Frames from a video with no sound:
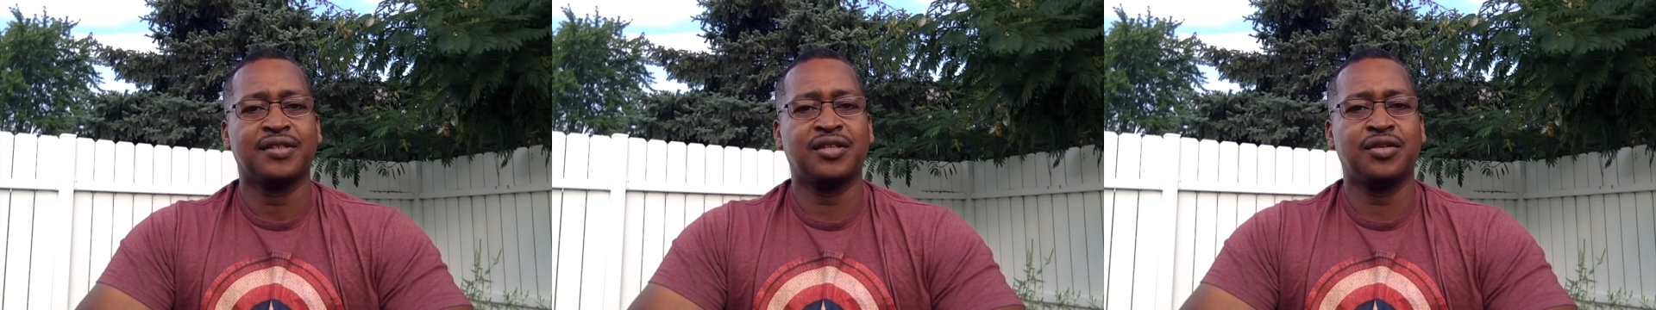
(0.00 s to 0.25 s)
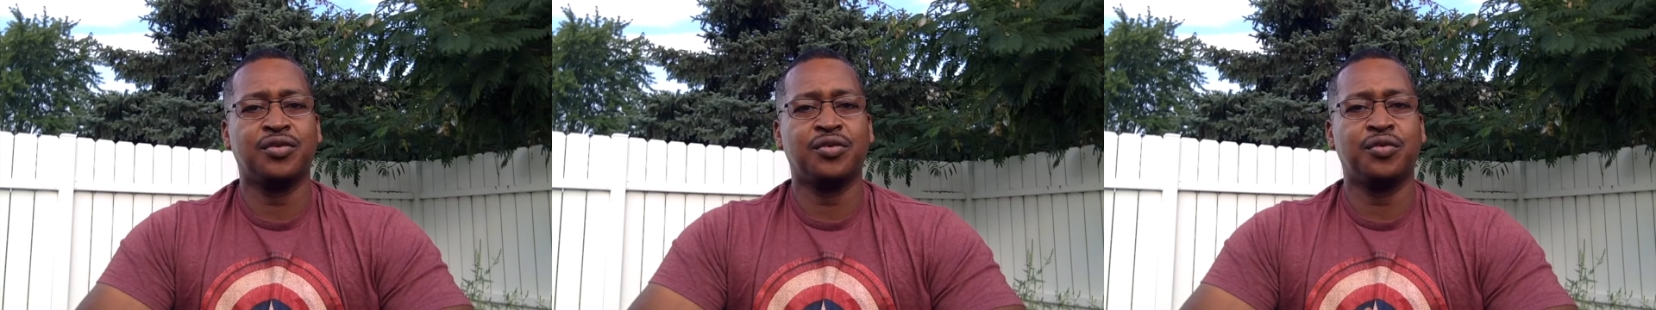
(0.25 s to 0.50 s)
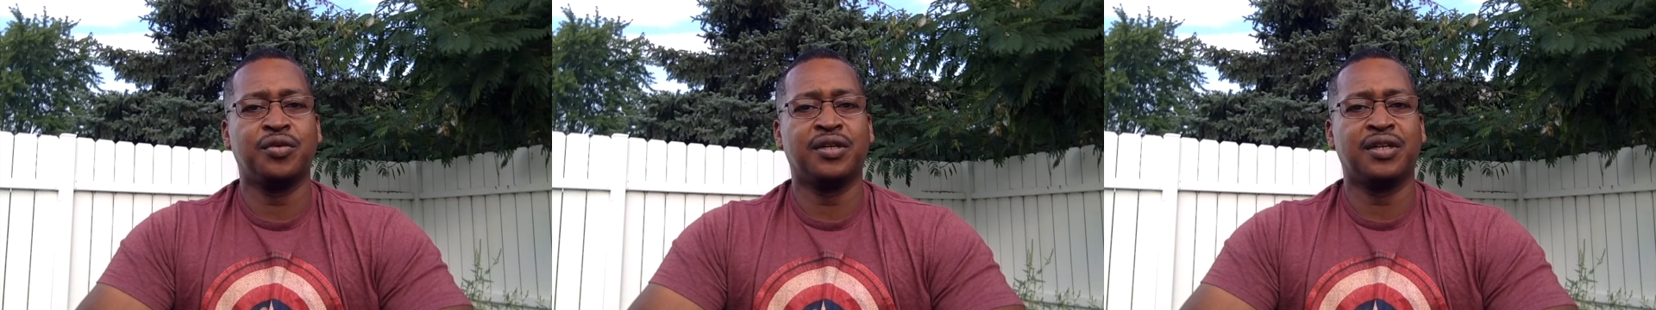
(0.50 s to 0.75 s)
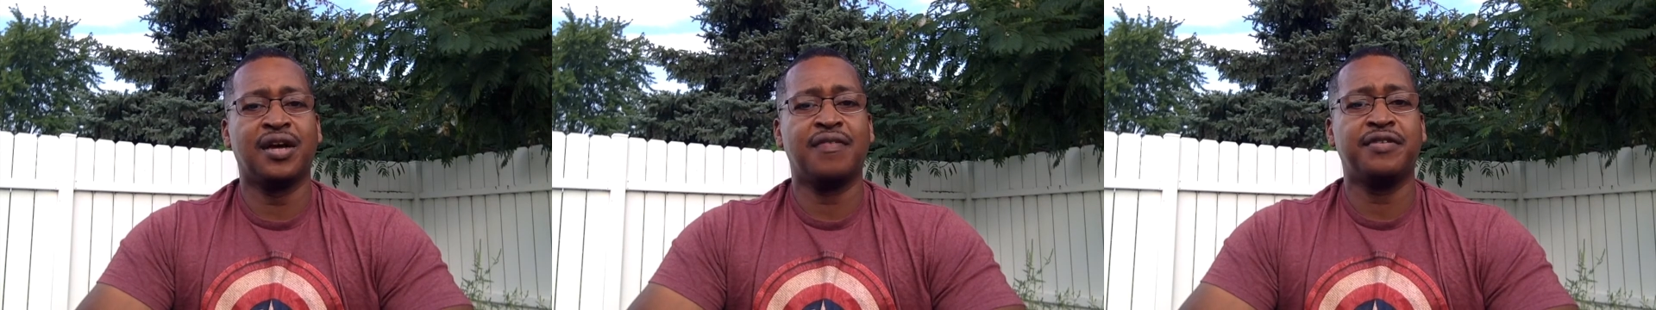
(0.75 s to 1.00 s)
to
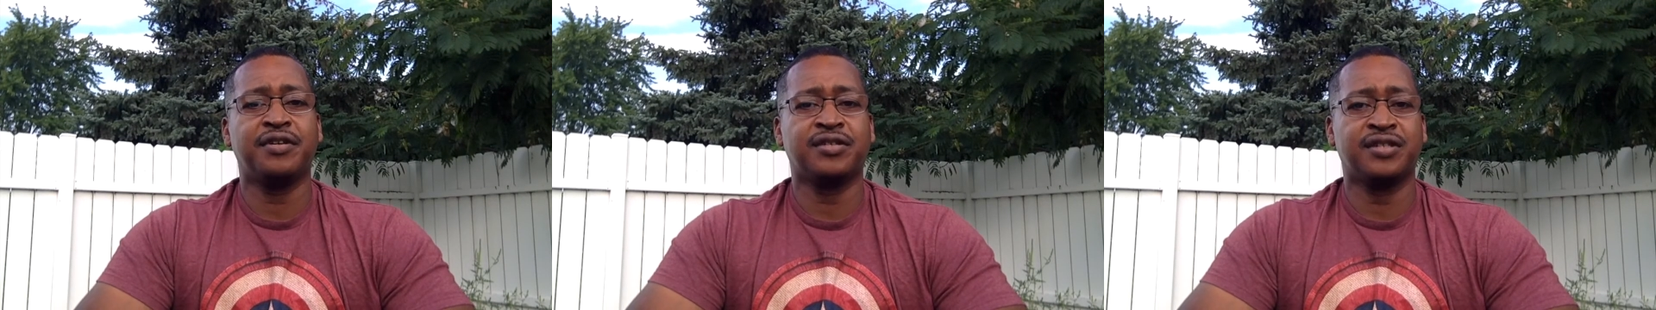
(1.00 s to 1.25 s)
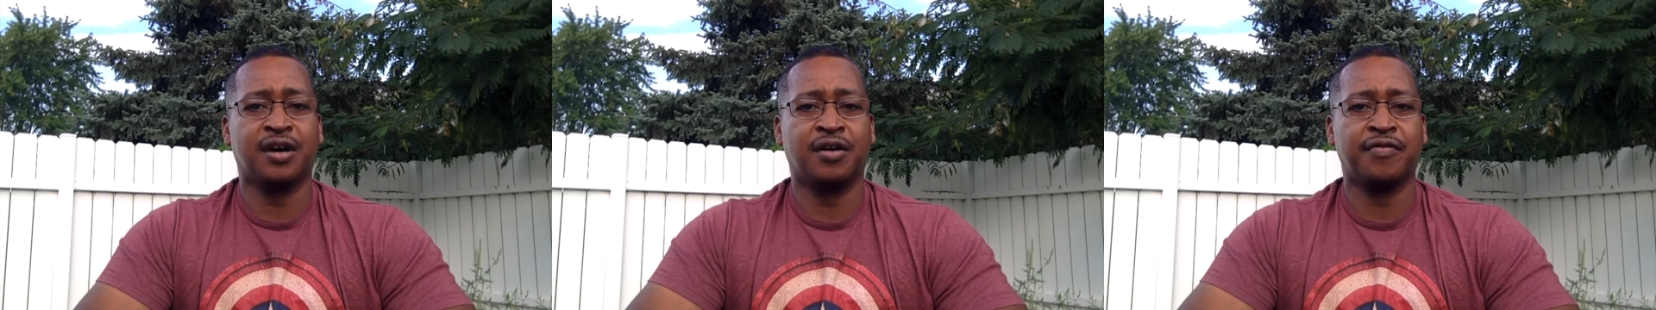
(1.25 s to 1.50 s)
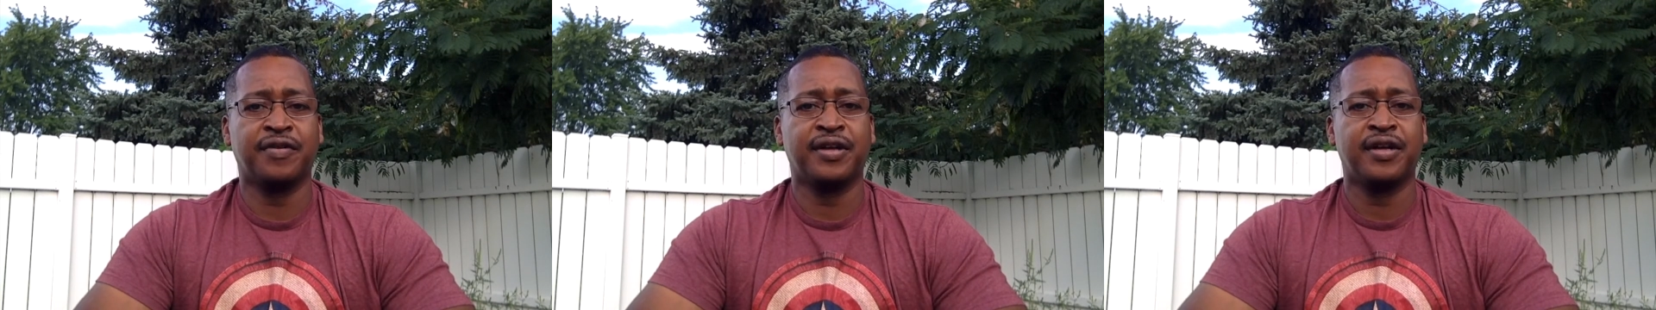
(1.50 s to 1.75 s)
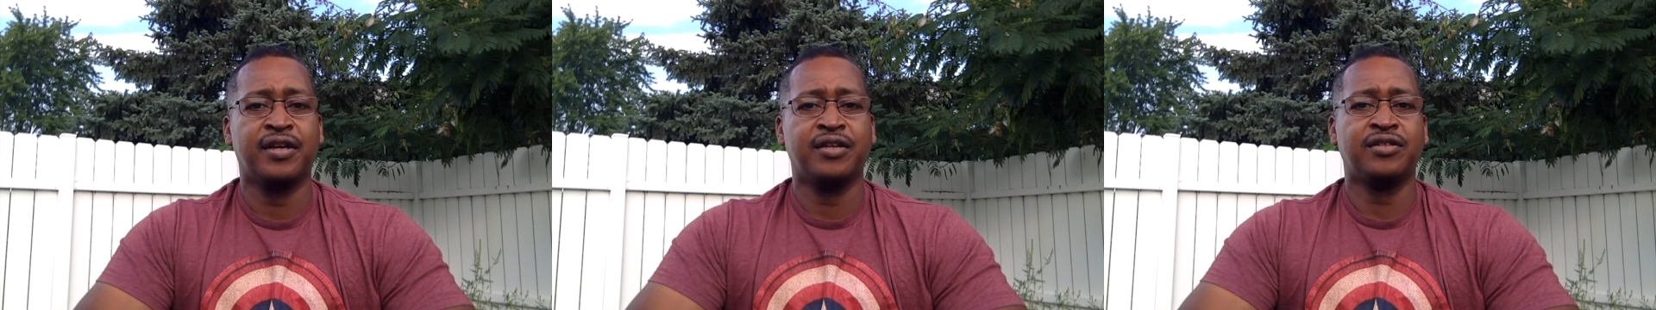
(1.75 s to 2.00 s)
love yourself,
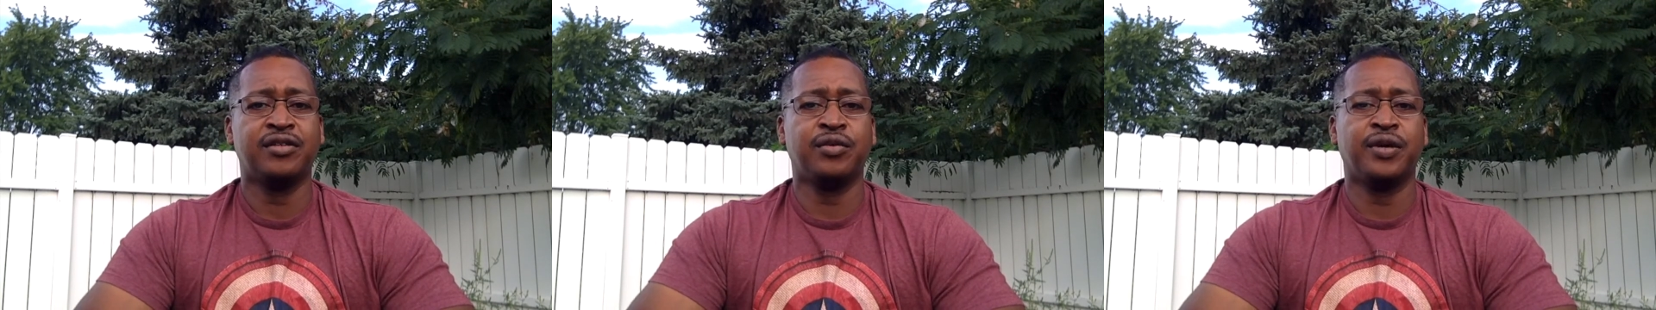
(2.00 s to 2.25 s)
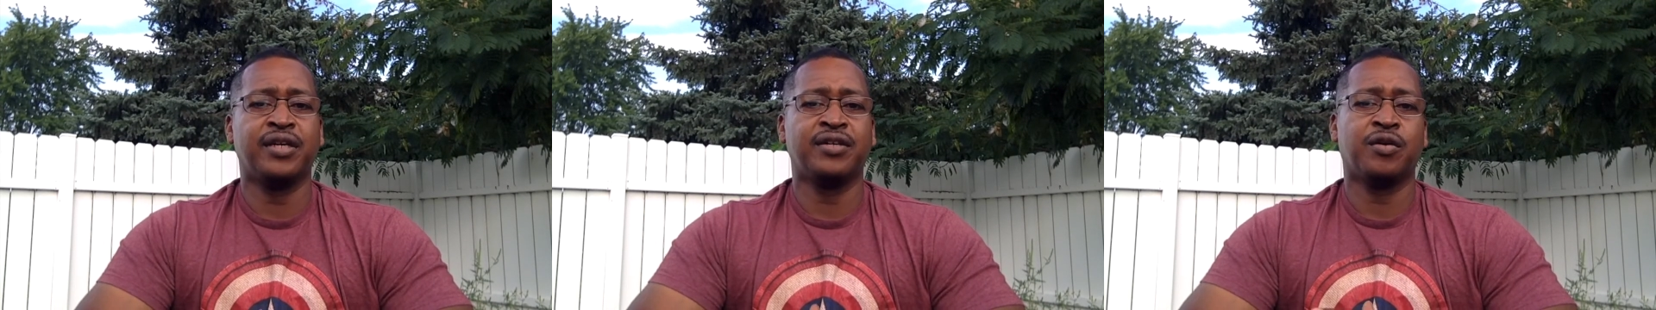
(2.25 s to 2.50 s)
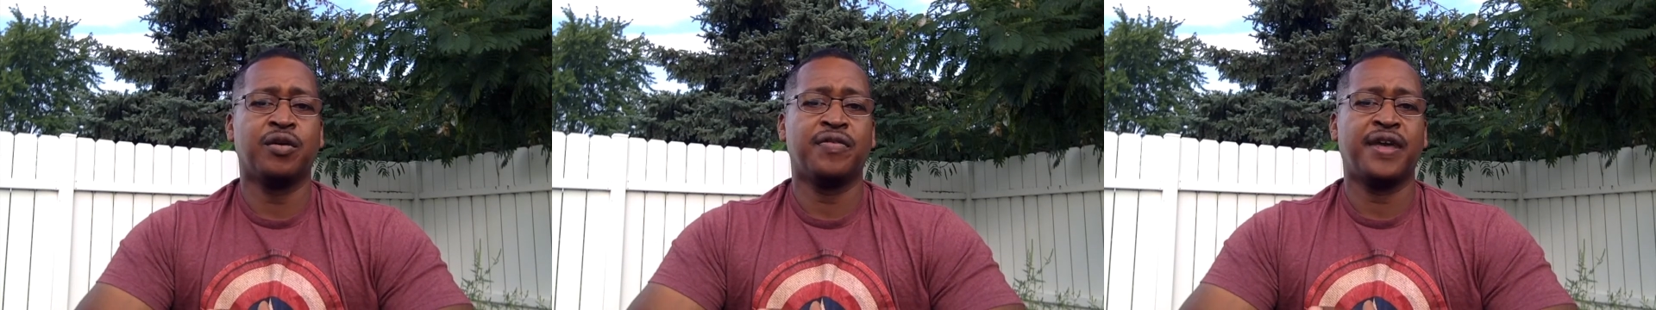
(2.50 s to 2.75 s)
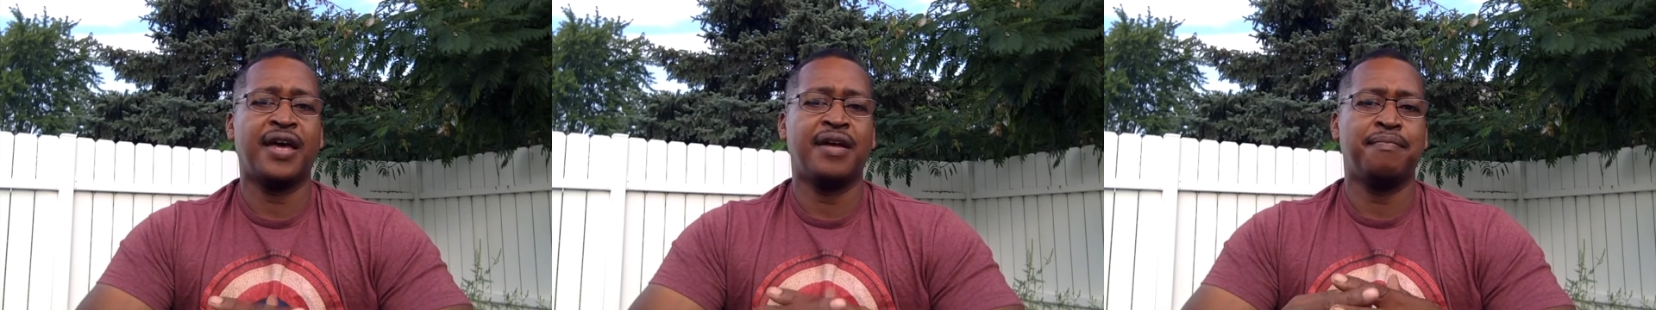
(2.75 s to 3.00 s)
to ignore
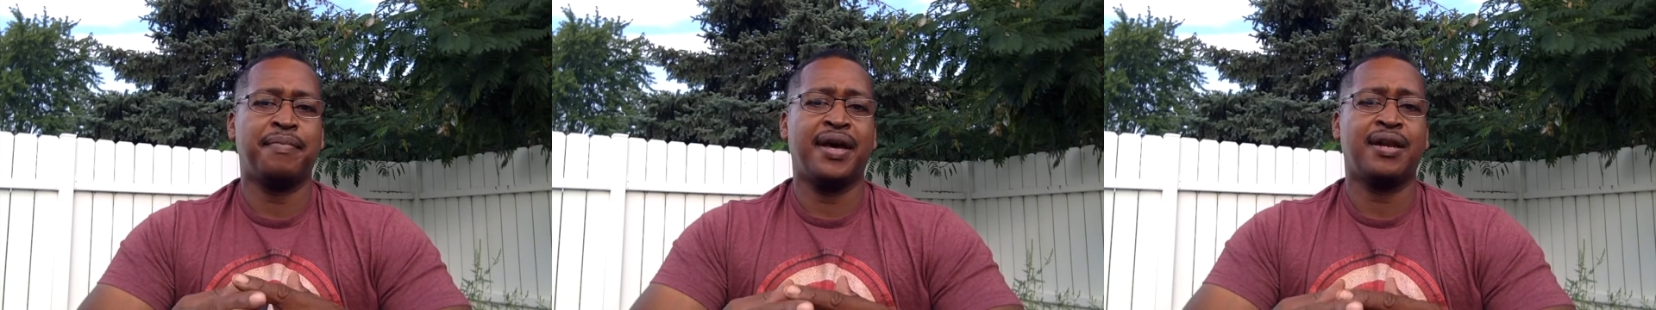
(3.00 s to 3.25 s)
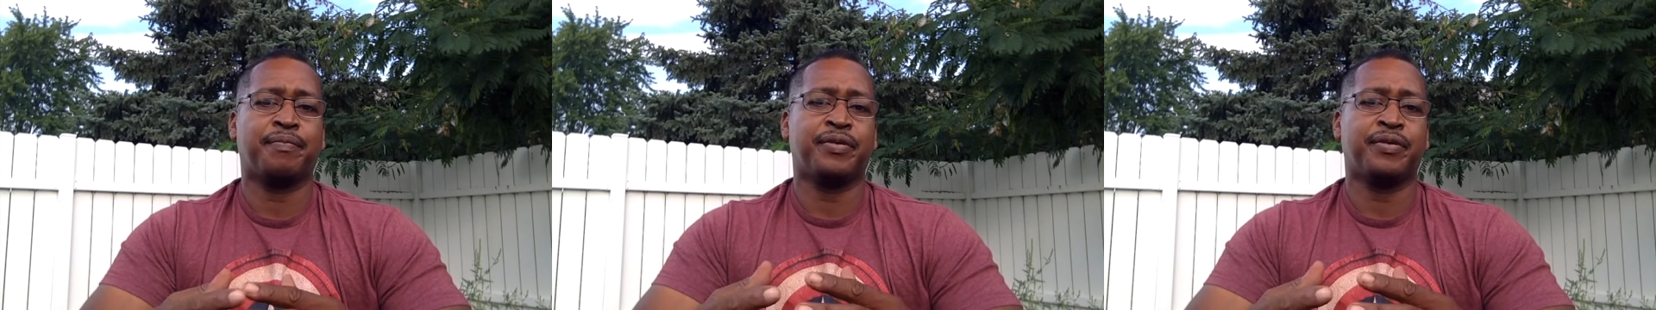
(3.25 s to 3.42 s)
that embedded